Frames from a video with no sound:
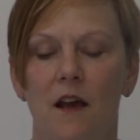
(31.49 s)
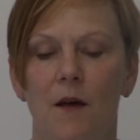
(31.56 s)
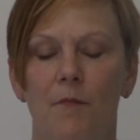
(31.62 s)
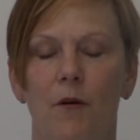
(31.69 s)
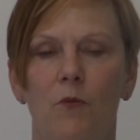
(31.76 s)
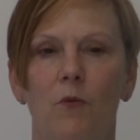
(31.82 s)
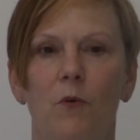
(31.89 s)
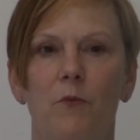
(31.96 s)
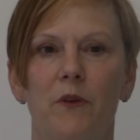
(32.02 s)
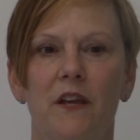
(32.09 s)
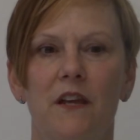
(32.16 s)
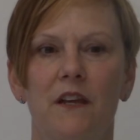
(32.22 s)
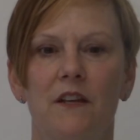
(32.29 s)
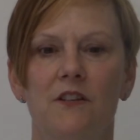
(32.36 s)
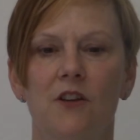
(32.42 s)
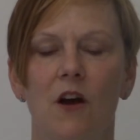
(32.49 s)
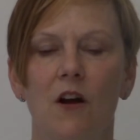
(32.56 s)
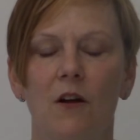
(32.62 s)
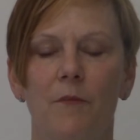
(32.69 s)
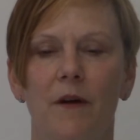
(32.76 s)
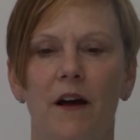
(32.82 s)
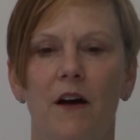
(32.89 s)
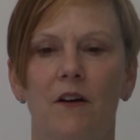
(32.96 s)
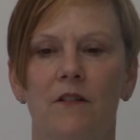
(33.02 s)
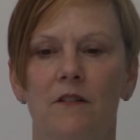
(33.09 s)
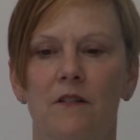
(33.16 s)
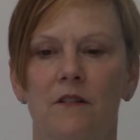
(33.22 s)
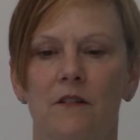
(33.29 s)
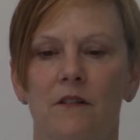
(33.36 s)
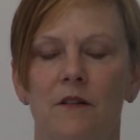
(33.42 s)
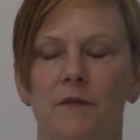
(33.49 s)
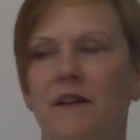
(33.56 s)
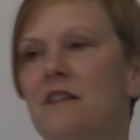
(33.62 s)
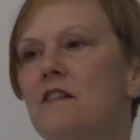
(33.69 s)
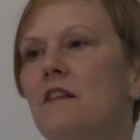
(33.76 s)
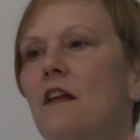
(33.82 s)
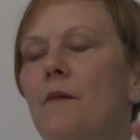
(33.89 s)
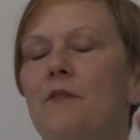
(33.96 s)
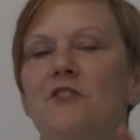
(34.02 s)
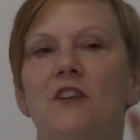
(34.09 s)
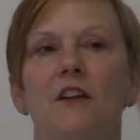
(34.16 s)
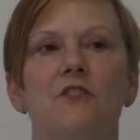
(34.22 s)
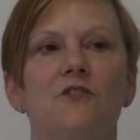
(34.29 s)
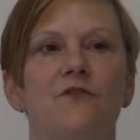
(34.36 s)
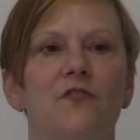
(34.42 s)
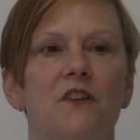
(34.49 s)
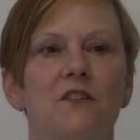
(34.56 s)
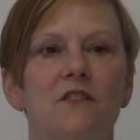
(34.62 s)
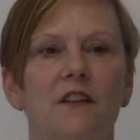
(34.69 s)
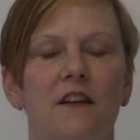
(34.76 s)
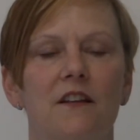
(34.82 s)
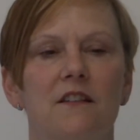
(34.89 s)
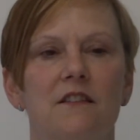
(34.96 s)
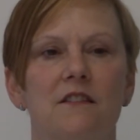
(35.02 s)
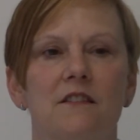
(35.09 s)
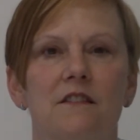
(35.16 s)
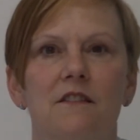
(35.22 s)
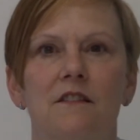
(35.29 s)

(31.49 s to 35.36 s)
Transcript: But when we talk about, because climate change feels like it's